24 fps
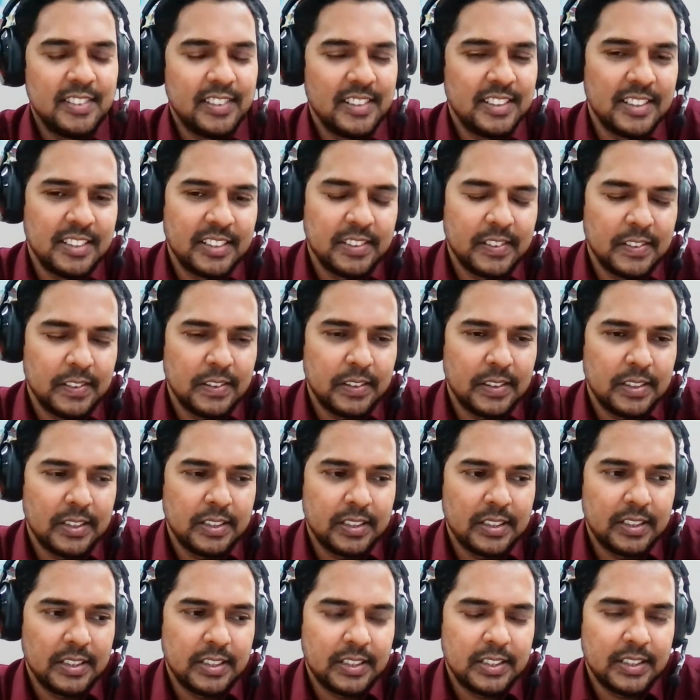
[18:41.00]

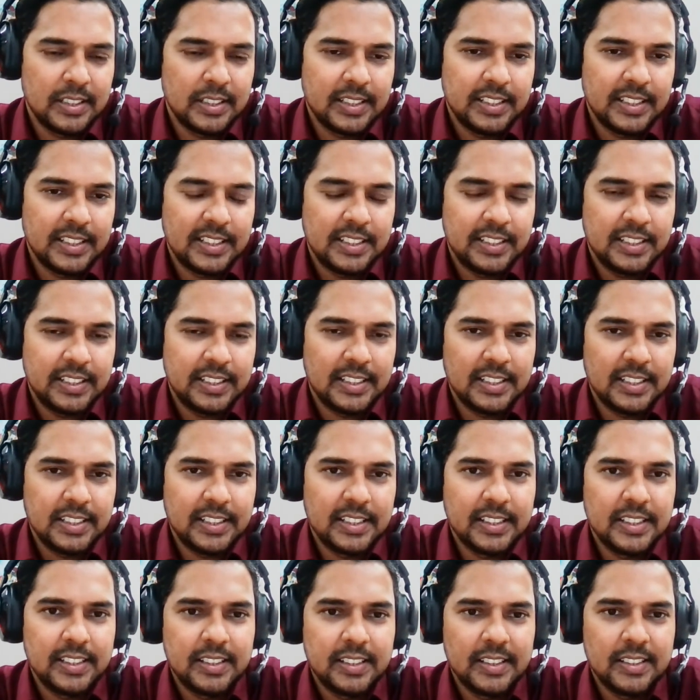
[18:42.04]

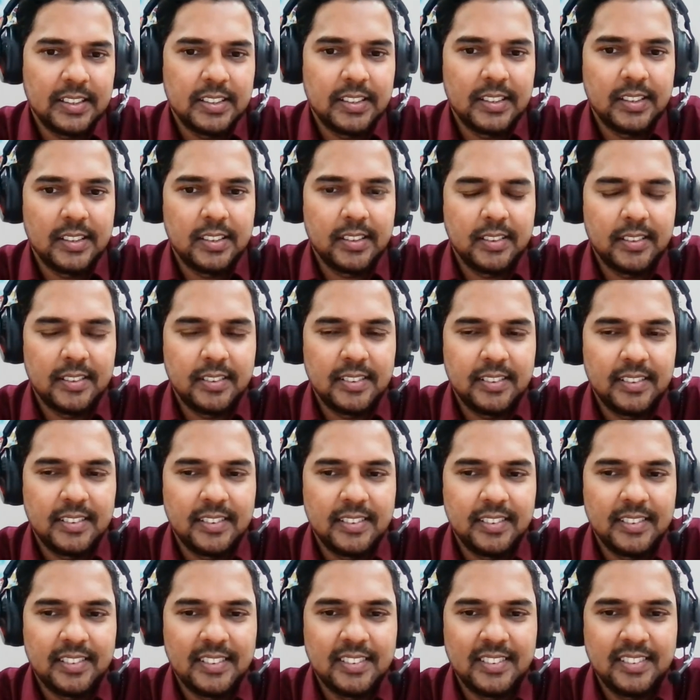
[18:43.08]

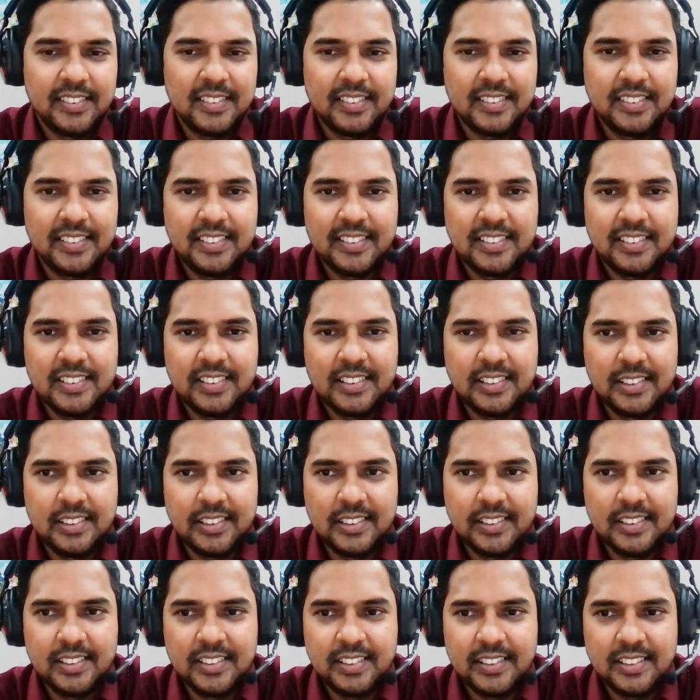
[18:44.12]

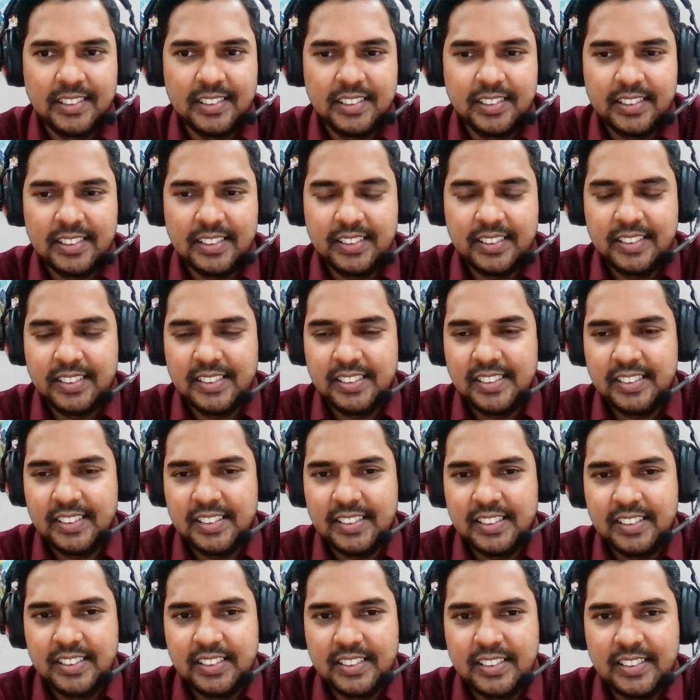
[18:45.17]

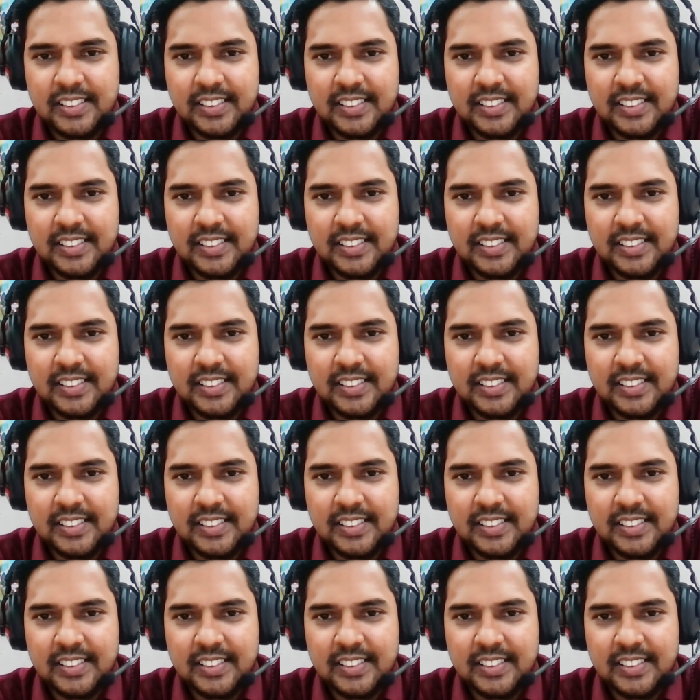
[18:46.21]
Nothing is said.